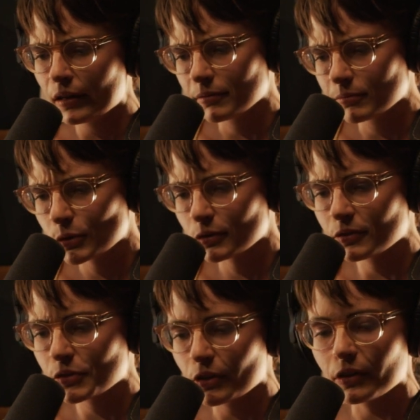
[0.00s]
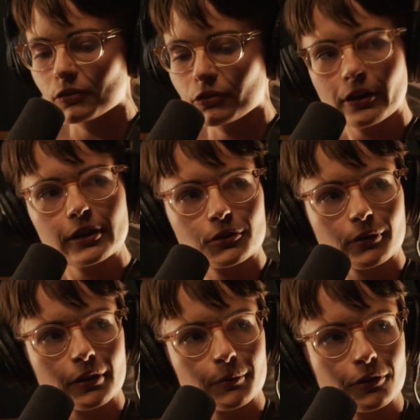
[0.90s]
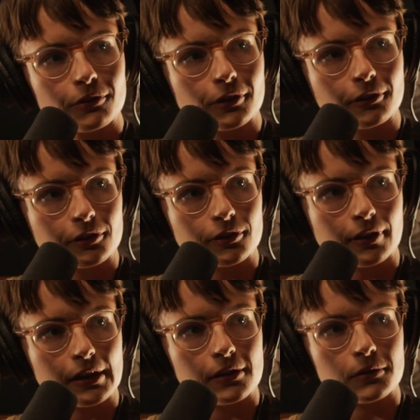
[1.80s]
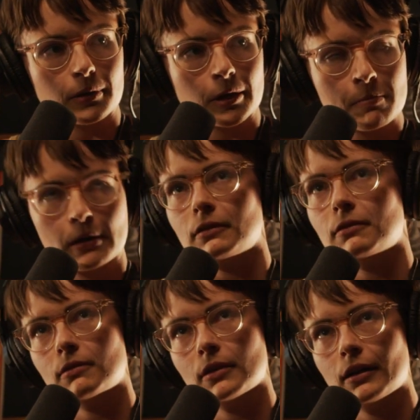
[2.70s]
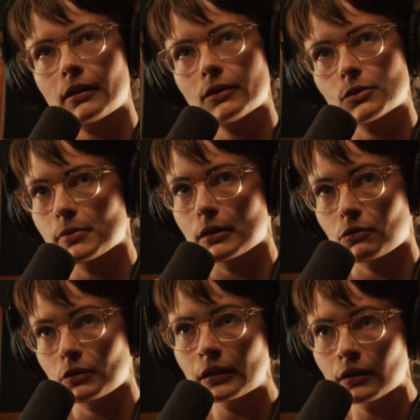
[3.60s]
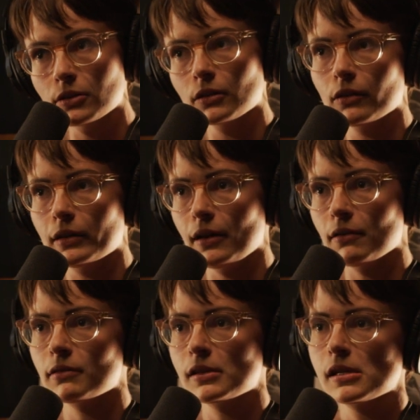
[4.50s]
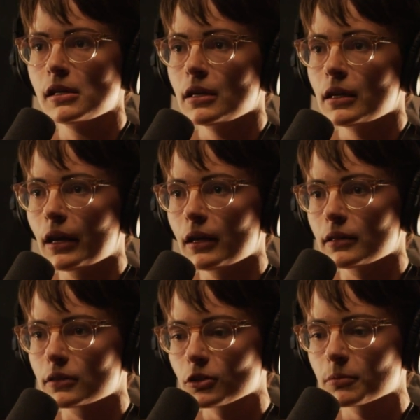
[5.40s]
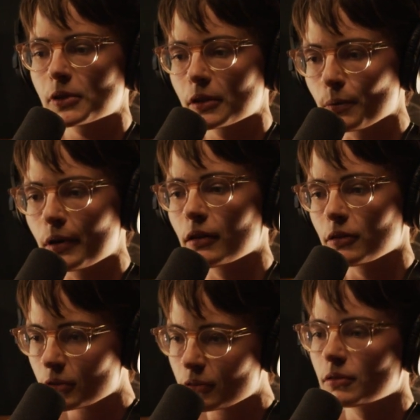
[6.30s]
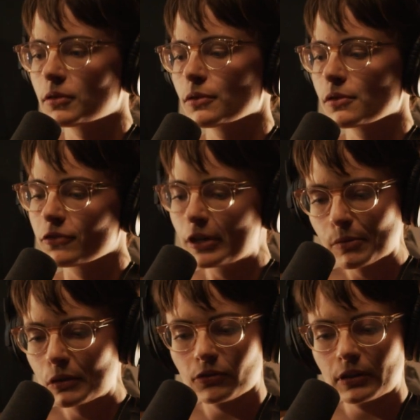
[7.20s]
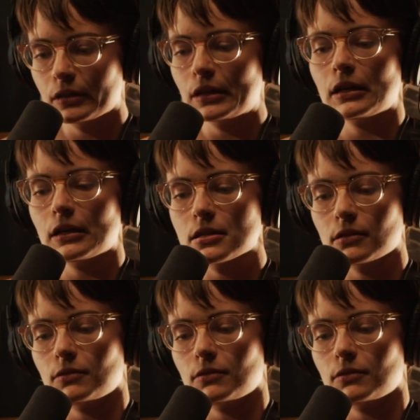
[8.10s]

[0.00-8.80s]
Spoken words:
sort of started fresh when I moved to Australia that was about 3 years ago now. And it took me a while to sort of find my feet again and